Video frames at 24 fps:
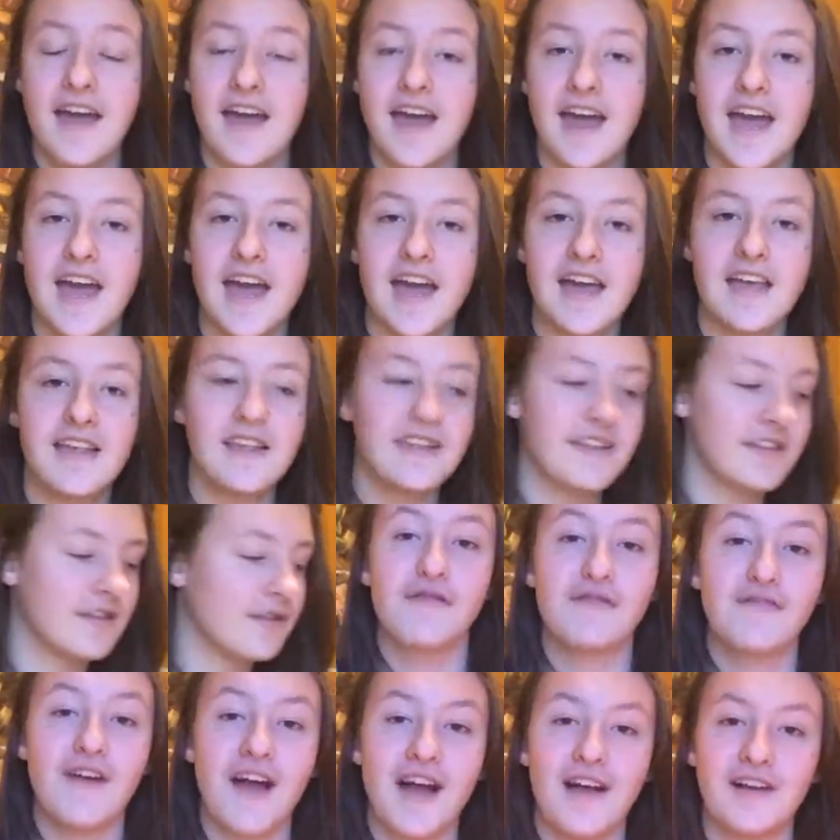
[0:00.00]
is
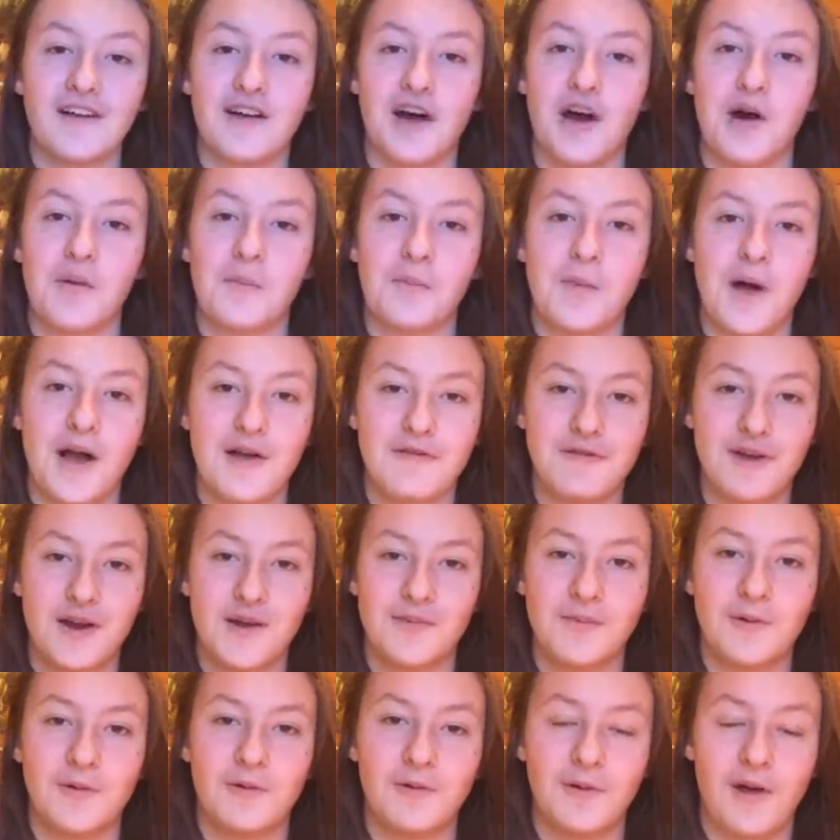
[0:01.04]
Fangirl by
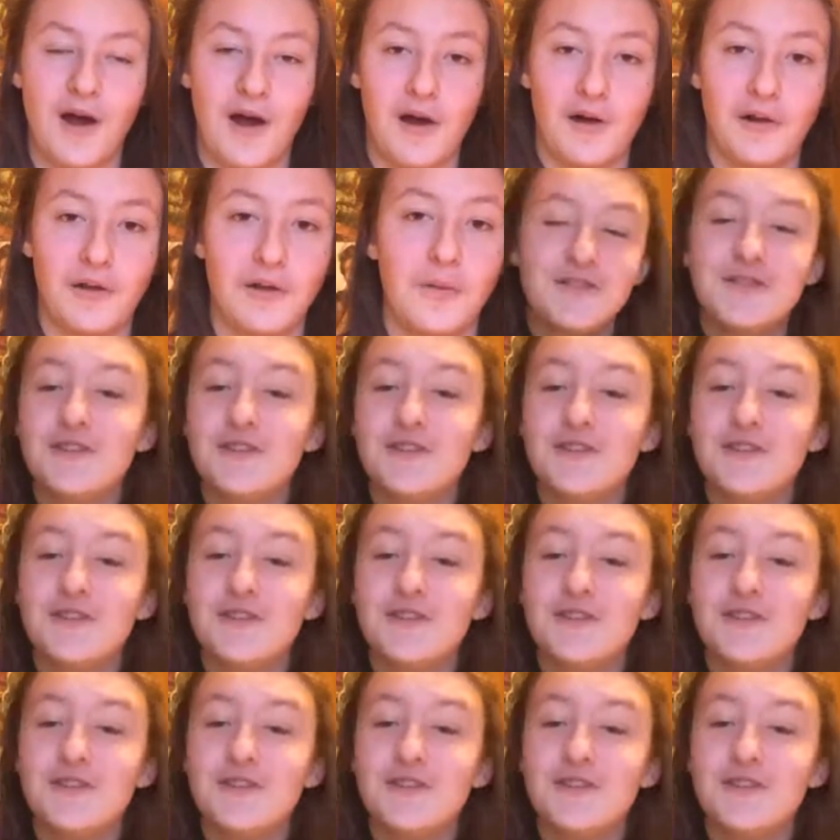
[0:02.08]
Rainbow Rowell.